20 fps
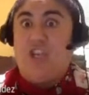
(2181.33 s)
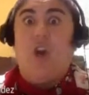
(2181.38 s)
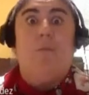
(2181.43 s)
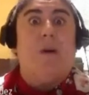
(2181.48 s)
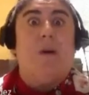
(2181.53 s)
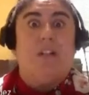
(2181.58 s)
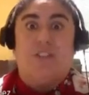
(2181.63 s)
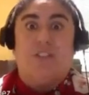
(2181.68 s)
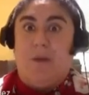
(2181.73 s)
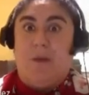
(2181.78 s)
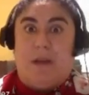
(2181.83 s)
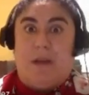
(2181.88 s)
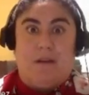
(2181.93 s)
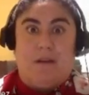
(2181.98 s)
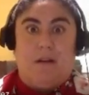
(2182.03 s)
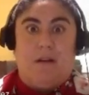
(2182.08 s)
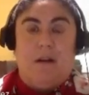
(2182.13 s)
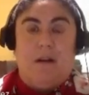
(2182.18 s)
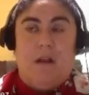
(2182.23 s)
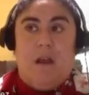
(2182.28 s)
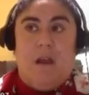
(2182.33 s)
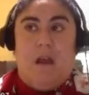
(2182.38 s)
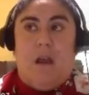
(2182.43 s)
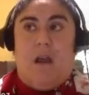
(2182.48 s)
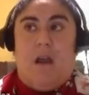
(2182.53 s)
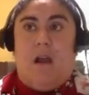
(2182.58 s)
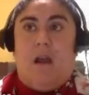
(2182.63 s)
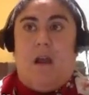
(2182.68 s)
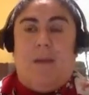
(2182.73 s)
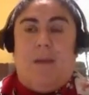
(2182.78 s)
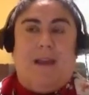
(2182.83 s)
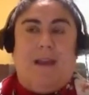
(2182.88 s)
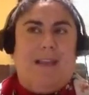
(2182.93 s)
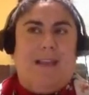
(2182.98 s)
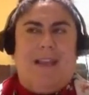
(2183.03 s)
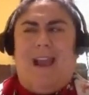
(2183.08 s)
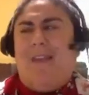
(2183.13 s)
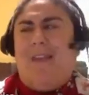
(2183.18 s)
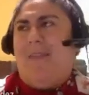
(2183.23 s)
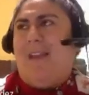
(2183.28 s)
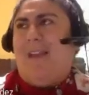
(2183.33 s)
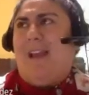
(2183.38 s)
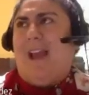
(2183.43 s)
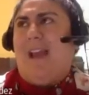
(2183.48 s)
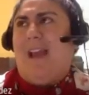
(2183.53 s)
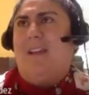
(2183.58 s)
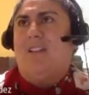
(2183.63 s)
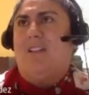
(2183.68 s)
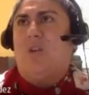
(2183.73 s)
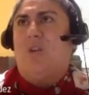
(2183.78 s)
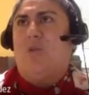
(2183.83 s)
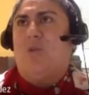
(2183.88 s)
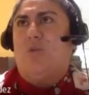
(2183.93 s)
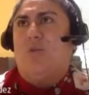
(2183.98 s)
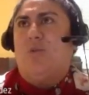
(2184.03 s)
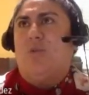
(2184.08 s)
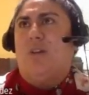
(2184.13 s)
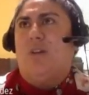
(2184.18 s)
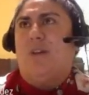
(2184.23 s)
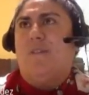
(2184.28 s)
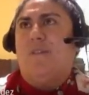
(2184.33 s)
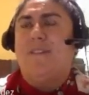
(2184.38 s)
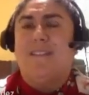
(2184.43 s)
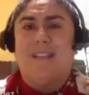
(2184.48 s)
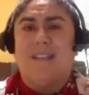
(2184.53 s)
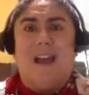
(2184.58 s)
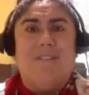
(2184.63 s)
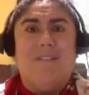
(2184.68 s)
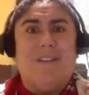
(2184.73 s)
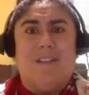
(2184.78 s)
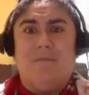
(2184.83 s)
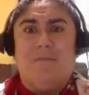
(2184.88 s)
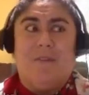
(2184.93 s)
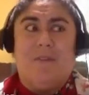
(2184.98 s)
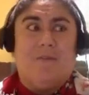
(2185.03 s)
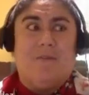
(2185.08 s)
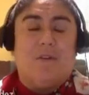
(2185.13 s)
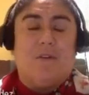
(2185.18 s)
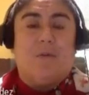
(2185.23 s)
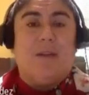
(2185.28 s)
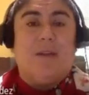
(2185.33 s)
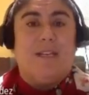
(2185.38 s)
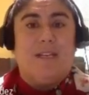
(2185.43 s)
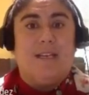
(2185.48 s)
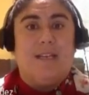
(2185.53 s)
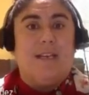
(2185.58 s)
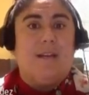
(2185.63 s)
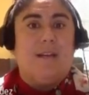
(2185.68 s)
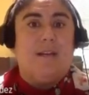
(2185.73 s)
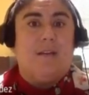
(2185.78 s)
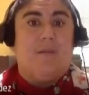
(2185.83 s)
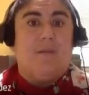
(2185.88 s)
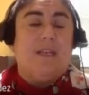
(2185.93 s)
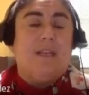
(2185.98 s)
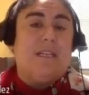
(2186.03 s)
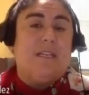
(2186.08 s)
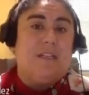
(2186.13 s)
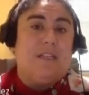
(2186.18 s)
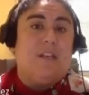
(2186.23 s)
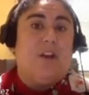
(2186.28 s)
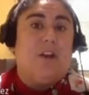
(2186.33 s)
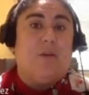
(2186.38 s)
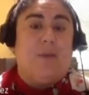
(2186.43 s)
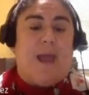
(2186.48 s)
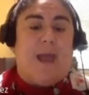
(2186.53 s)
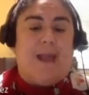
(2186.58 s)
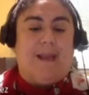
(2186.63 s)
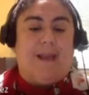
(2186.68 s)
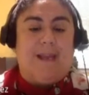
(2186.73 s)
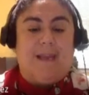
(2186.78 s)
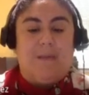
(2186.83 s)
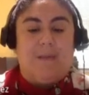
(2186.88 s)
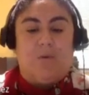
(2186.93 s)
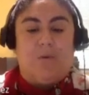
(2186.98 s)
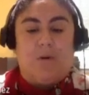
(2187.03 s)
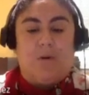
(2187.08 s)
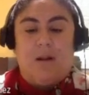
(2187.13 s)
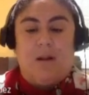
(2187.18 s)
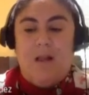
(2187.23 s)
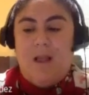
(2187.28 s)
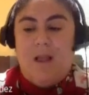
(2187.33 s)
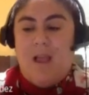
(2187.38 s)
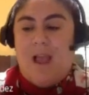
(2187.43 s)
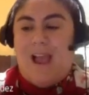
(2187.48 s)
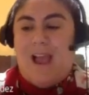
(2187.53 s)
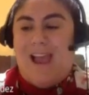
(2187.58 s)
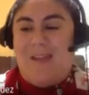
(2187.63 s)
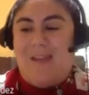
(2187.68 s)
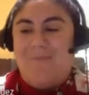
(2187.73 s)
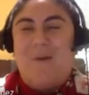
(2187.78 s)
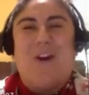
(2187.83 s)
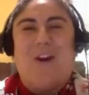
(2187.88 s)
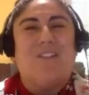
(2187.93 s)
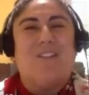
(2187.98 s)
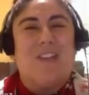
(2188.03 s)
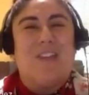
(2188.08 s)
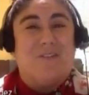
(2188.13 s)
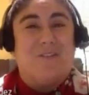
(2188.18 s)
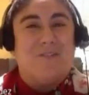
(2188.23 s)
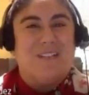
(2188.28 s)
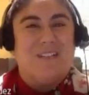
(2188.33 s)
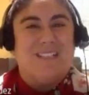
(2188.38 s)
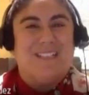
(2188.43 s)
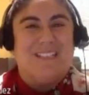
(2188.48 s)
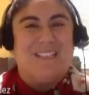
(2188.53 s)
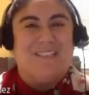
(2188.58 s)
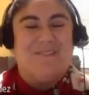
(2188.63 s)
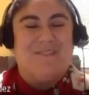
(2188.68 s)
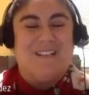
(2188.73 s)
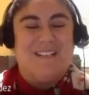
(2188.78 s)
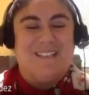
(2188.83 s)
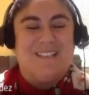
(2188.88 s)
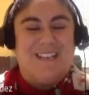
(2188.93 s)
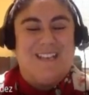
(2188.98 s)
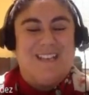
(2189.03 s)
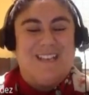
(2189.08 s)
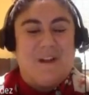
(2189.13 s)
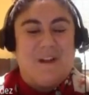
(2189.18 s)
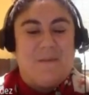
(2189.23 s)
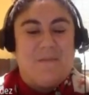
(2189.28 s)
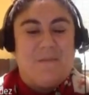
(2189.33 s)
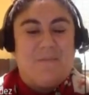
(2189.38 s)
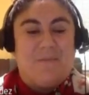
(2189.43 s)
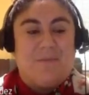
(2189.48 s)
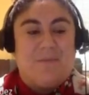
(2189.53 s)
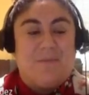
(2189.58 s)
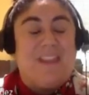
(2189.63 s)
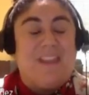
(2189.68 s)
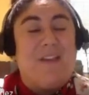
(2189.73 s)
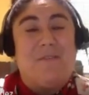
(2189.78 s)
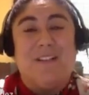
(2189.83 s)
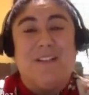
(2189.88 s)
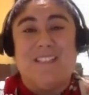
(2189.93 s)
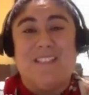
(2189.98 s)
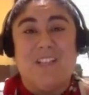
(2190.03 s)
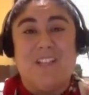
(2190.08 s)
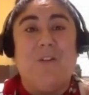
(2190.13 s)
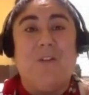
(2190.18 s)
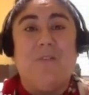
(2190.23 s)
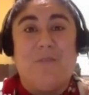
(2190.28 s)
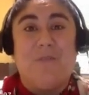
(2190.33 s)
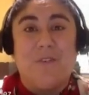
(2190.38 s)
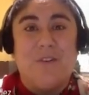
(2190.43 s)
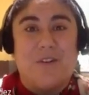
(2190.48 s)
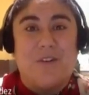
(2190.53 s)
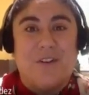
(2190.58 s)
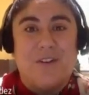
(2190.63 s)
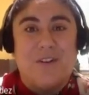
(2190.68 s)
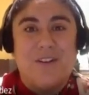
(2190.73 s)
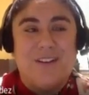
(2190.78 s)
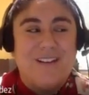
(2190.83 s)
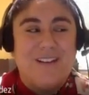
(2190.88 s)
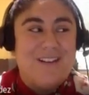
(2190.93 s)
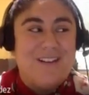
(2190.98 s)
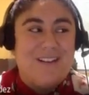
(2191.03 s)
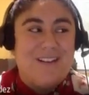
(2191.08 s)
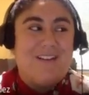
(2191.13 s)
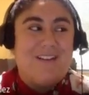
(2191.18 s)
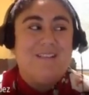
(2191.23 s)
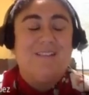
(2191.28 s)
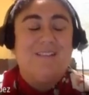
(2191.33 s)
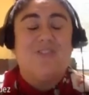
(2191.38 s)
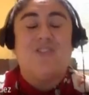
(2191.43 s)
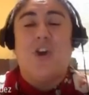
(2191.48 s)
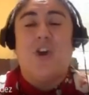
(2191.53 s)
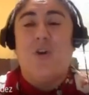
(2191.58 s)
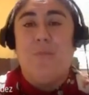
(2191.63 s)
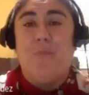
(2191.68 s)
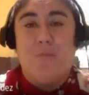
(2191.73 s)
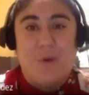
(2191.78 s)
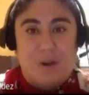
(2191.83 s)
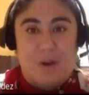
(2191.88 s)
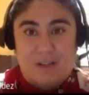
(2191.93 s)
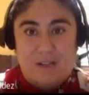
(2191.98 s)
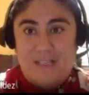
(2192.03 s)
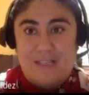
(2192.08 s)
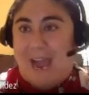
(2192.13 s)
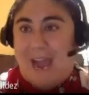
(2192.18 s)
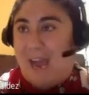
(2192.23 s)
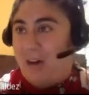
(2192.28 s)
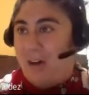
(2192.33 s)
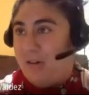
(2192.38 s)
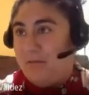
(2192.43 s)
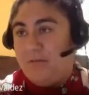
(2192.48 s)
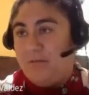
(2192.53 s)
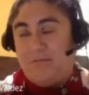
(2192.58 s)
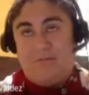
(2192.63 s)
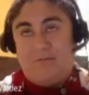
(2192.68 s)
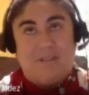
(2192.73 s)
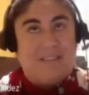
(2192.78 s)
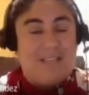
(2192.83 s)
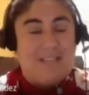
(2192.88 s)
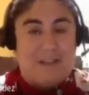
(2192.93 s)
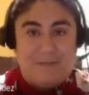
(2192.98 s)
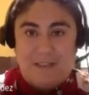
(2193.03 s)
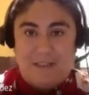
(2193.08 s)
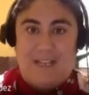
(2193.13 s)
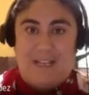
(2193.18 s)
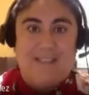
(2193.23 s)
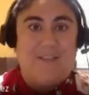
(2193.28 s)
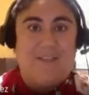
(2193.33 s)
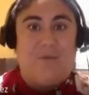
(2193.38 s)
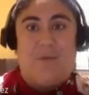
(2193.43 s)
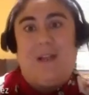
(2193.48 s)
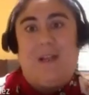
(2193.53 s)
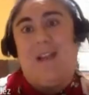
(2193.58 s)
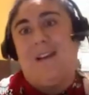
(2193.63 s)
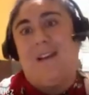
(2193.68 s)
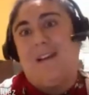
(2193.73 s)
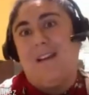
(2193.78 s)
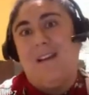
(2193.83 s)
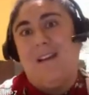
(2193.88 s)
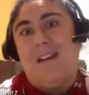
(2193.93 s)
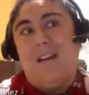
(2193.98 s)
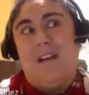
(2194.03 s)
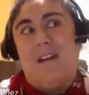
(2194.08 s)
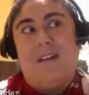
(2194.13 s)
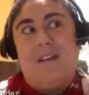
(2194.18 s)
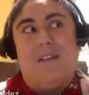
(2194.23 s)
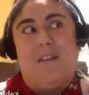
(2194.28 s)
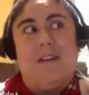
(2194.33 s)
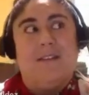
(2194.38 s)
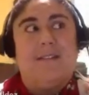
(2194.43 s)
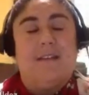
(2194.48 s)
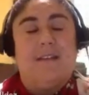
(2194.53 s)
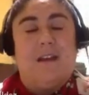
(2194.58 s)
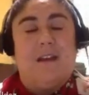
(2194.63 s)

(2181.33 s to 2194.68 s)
much better. And he, I think, had a total of 7 before we didn't go back anymore. And part of that reason was that they were so full, they're so booked out 7 days a week, this